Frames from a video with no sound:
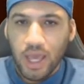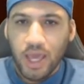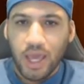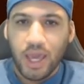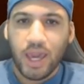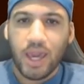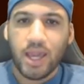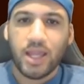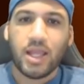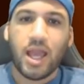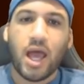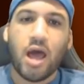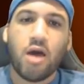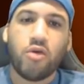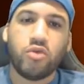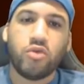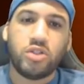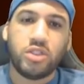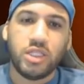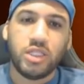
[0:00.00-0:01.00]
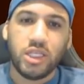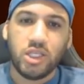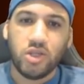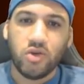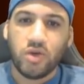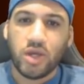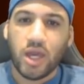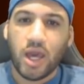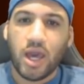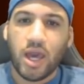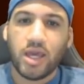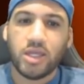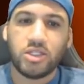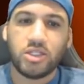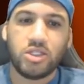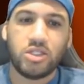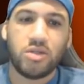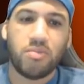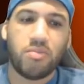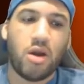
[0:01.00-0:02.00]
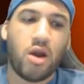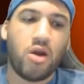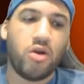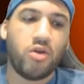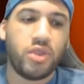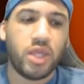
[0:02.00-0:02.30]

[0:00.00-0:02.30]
and I will see you guys tomorrow.